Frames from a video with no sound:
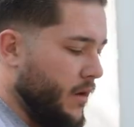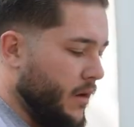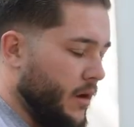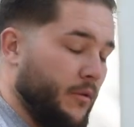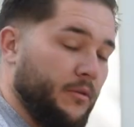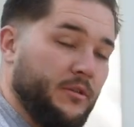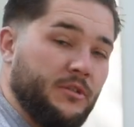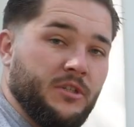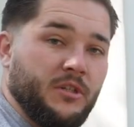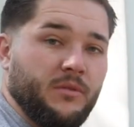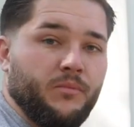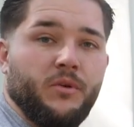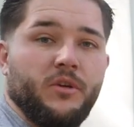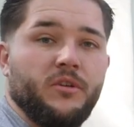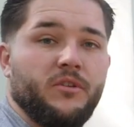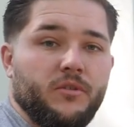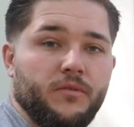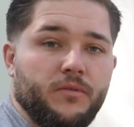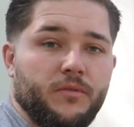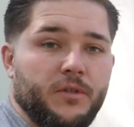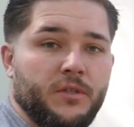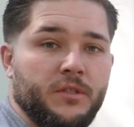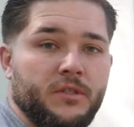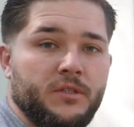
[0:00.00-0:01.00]
I always check
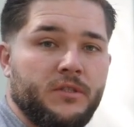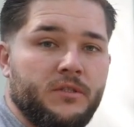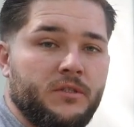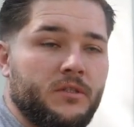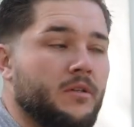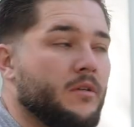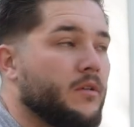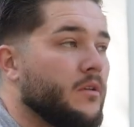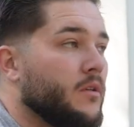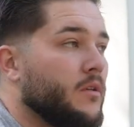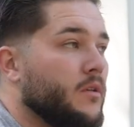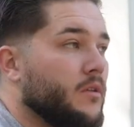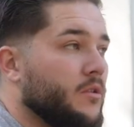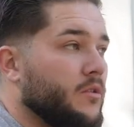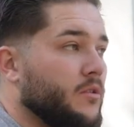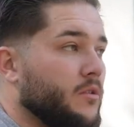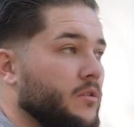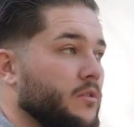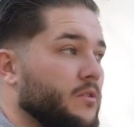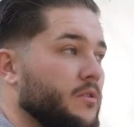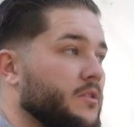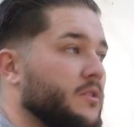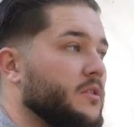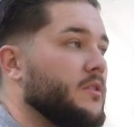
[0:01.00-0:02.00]
pressures first,
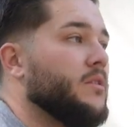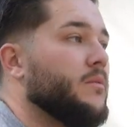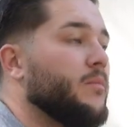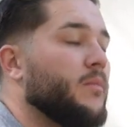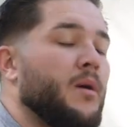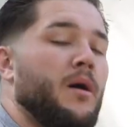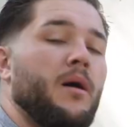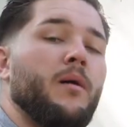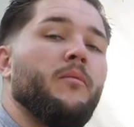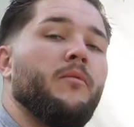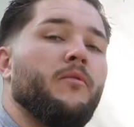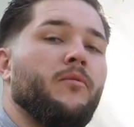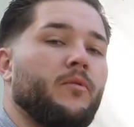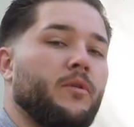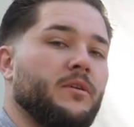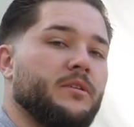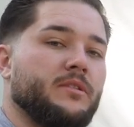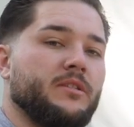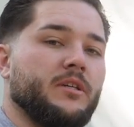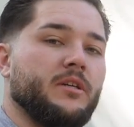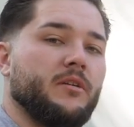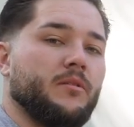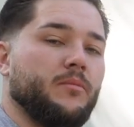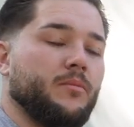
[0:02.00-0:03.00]
turn the system on before I
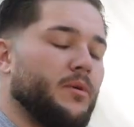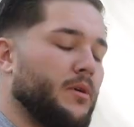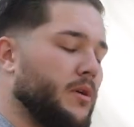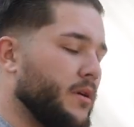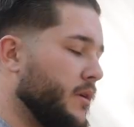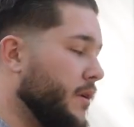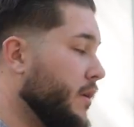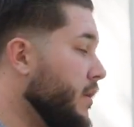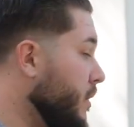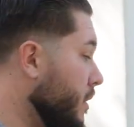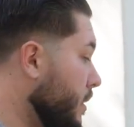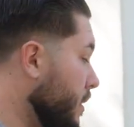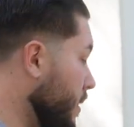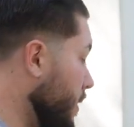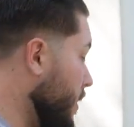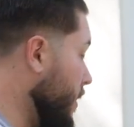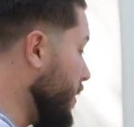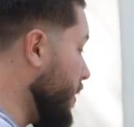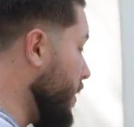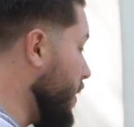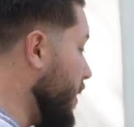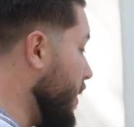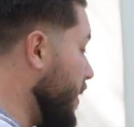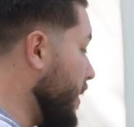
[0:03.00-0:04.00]
take it apart,
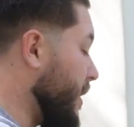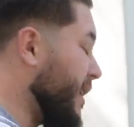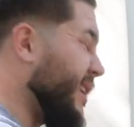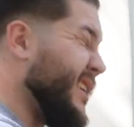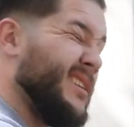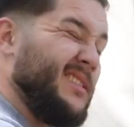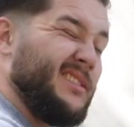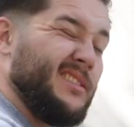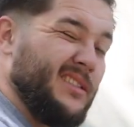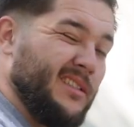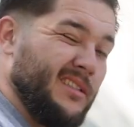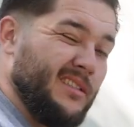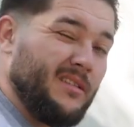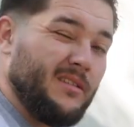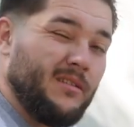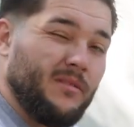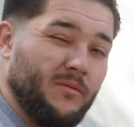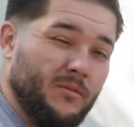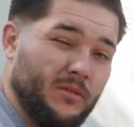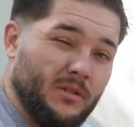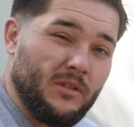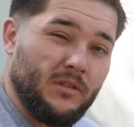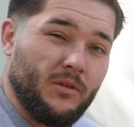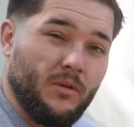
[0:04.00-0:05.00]
kind of see
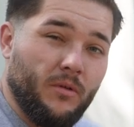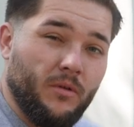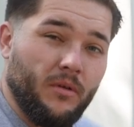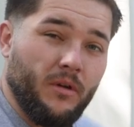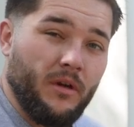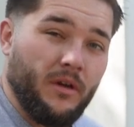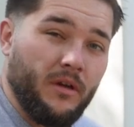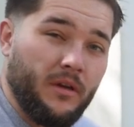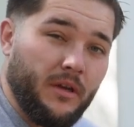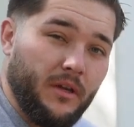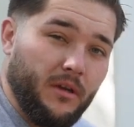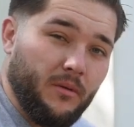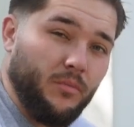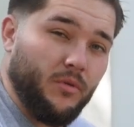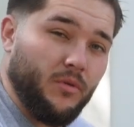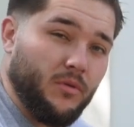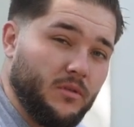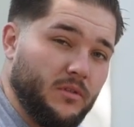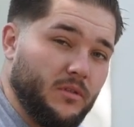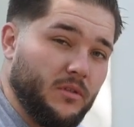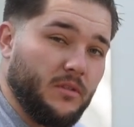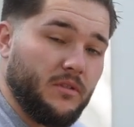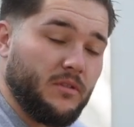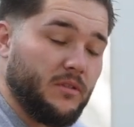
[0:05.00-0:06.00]
what's going on, get a
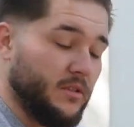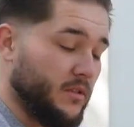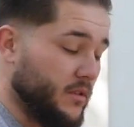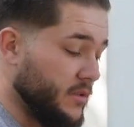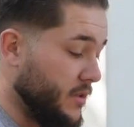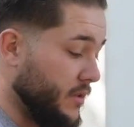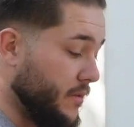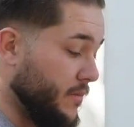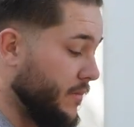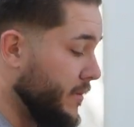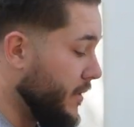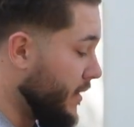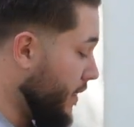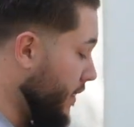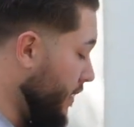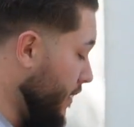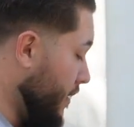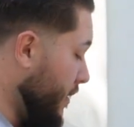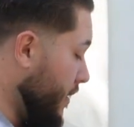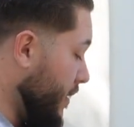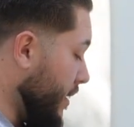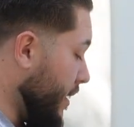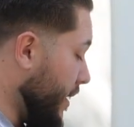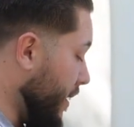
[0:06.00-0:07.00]
pulse of the system,
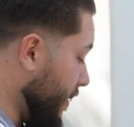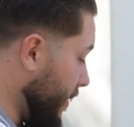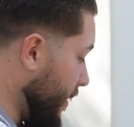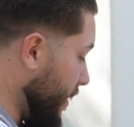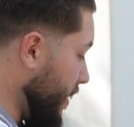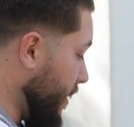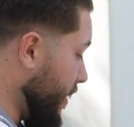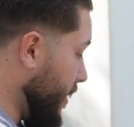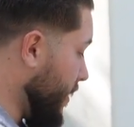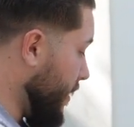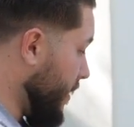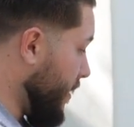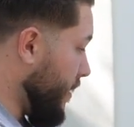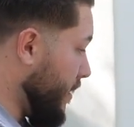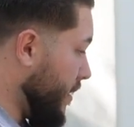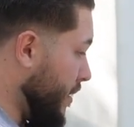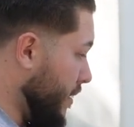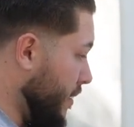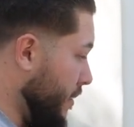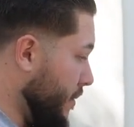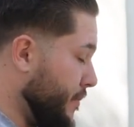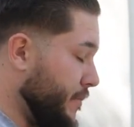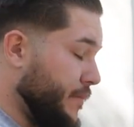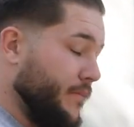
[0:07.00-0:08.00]
and then
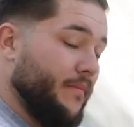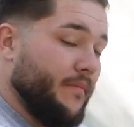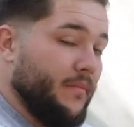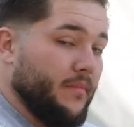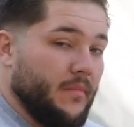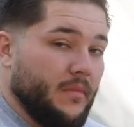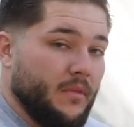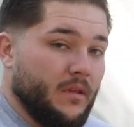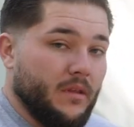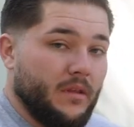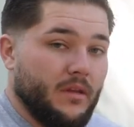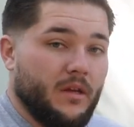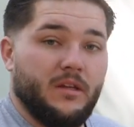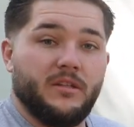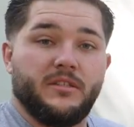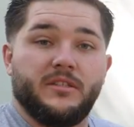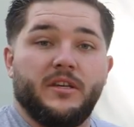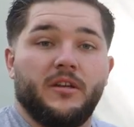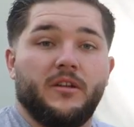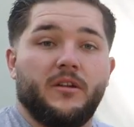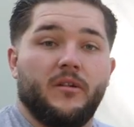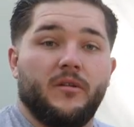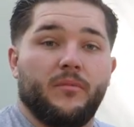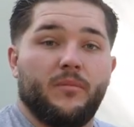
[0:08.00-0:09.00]
I'll
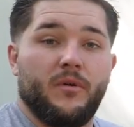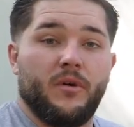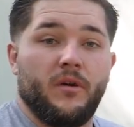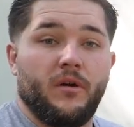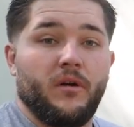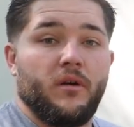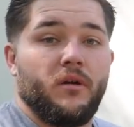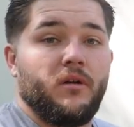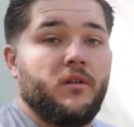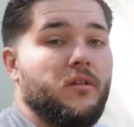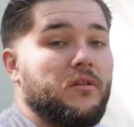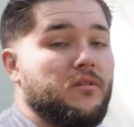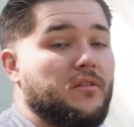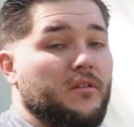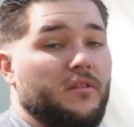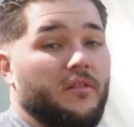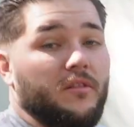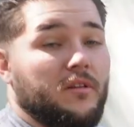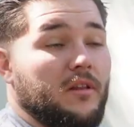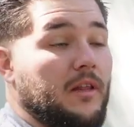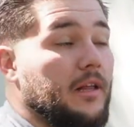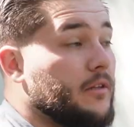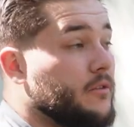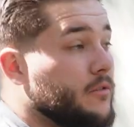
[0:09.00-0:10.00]
take it all apart, look at
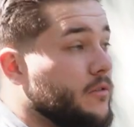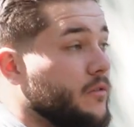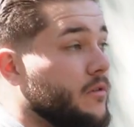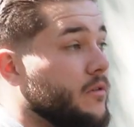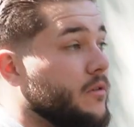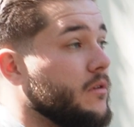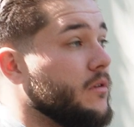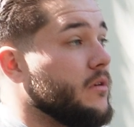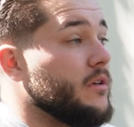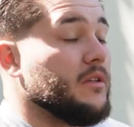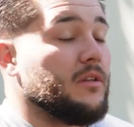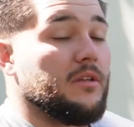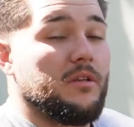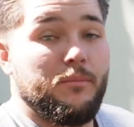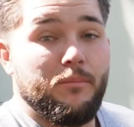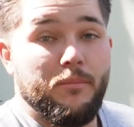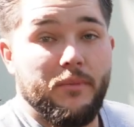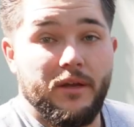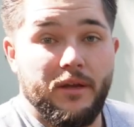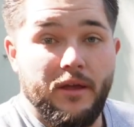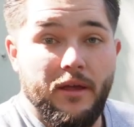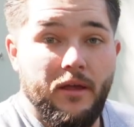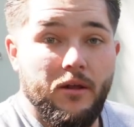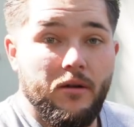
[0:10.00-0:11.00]
the electrical, look at the
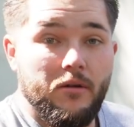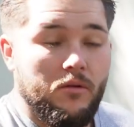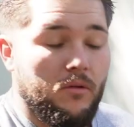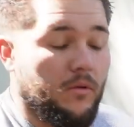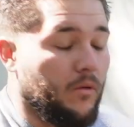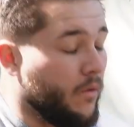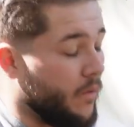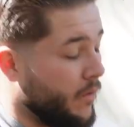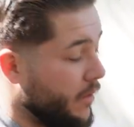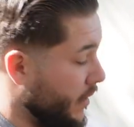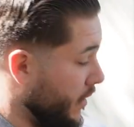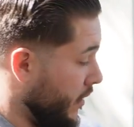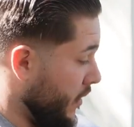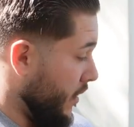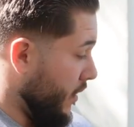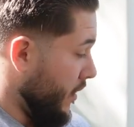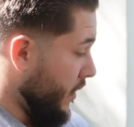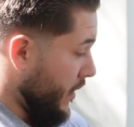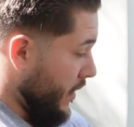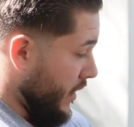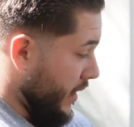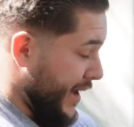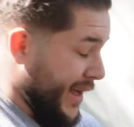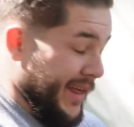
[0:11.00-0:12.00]
mechanical,
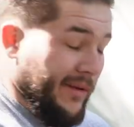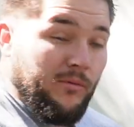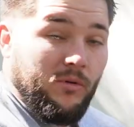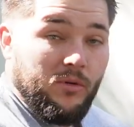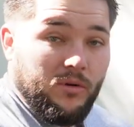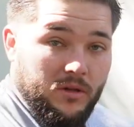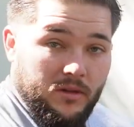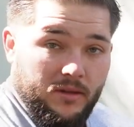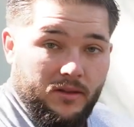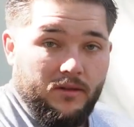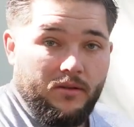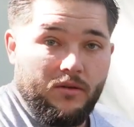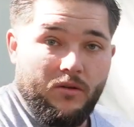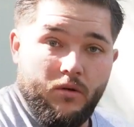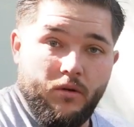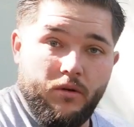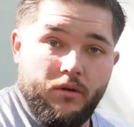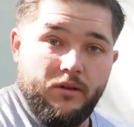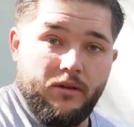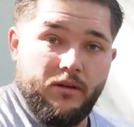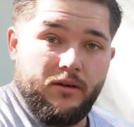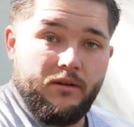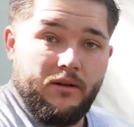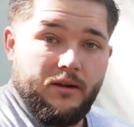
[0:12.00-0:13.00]
and we'll clean the
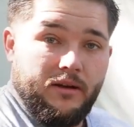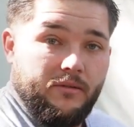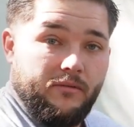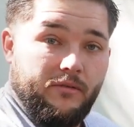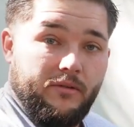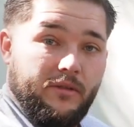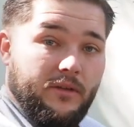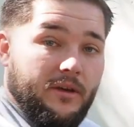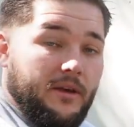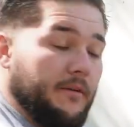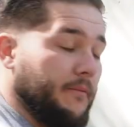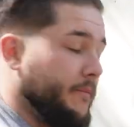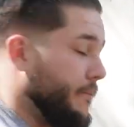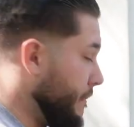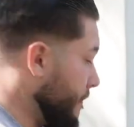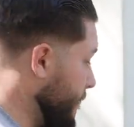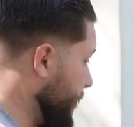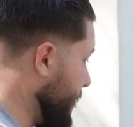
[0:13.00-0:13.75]
coil out after that.